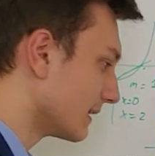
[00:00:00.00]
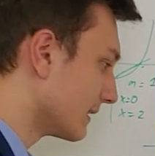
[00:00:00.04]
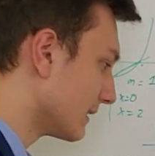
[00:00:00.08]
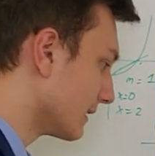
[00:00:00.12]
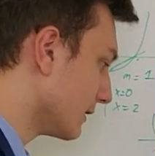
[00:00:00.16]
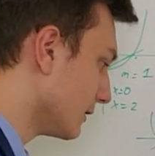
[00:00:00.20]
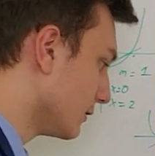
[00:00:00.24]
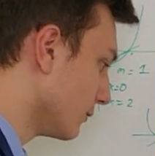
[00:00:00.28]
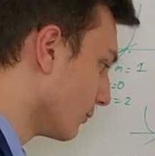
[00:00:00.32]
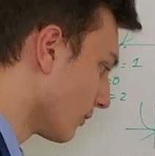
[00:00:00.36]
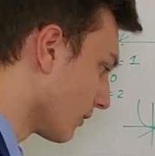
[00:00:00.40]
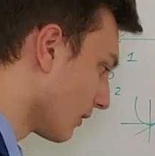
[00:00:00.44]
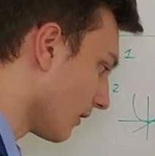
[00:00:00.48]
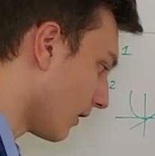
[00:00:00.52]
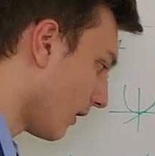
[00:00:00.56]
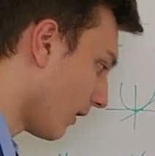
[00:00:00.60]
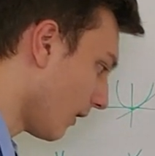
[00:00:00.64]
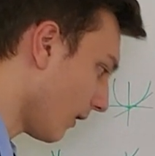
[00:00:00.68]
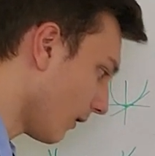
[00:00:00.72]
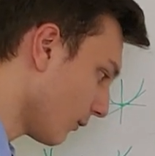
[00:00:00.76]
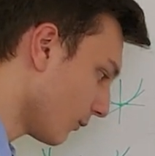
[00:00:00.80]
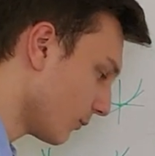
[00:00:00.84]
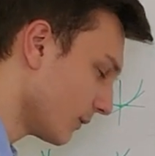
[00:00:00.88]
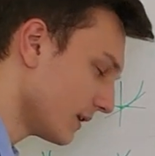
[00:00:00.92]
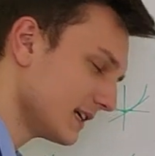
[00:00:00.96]
You will
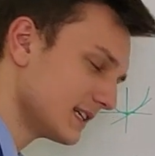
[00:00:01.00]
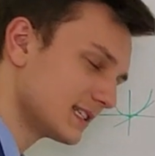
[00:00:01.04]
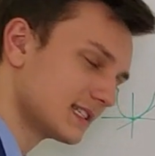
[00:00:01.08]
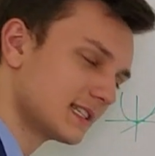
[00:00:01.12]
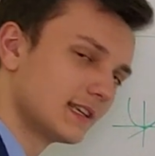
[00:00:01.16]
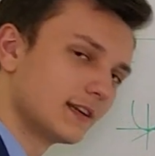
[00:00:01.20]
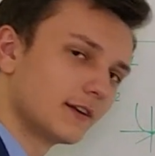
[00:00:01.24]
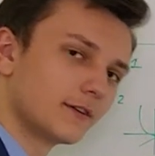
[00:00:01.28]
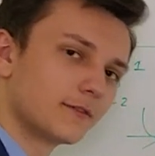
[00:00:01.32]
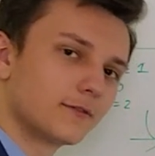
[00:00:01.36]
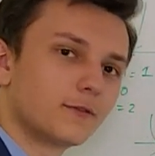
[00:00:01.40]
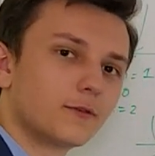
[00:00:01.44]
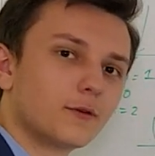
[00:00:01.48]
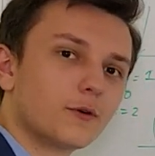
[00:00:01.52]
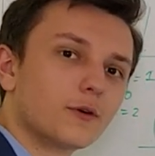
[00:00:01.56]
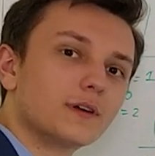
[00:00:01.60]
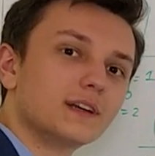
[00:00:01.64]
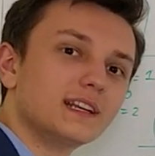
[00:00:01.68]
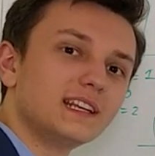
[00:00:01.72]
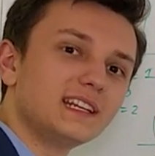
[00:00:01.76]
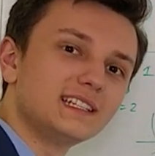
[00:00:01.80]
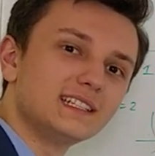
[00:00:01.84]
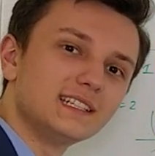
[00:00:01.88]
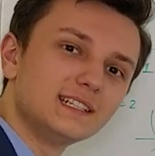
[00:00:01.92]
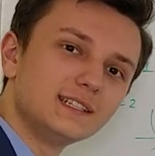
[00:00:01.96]
always, therefore,
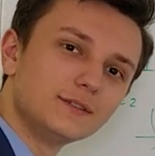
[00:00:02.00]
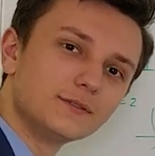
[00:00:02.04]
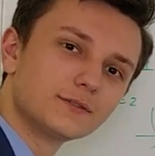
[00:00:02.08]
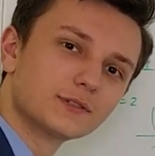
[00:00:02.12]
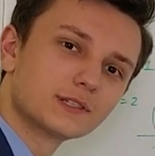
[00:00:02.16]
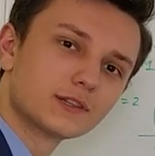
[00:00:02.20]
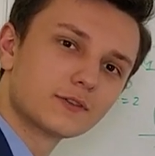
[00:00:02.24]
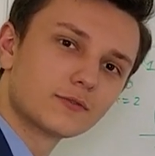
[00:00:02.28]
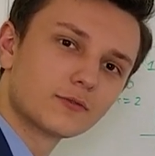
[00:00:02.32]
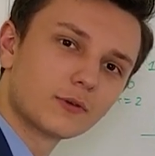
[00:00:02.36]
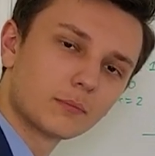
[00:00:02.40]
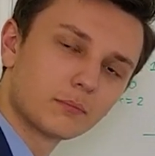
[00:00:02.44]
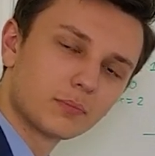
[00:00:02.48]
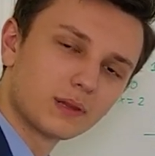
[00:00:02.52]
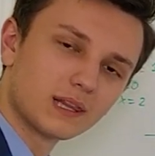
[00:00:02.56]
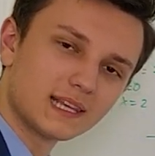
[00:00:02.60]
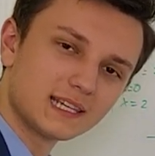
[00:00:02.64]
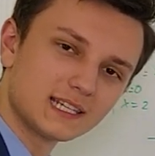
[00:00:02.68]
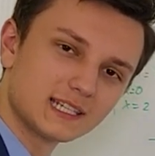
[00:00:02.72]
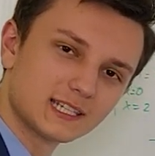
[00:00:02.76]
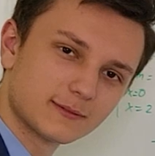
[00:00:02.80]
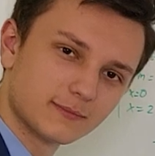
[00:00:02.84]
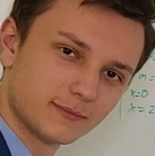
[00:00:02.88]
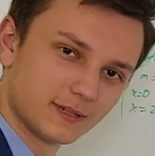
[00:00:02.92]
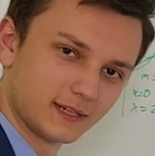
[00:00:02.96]
need to use the
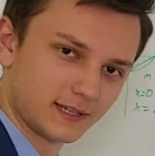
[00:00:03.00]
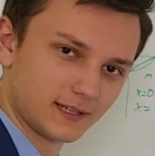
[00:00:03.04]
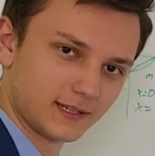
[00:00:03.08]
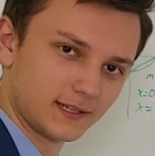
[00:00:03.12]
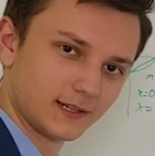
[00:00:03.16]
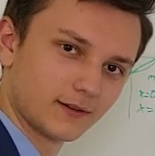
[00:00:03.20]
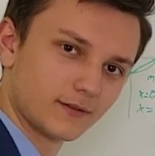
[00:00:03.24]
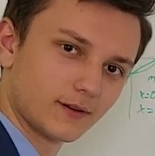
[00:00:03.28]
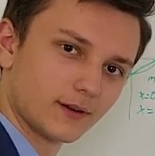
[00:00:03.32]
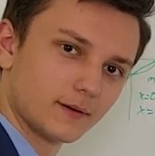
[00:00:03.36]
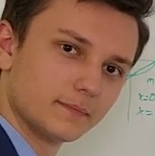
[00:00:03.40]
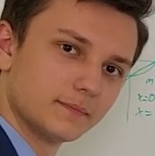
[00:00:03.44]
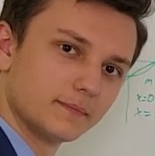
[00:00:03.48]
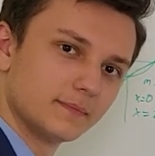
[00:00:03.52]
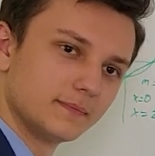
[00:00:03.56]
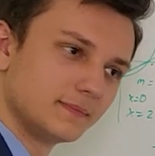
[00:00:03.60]
replacement theorem.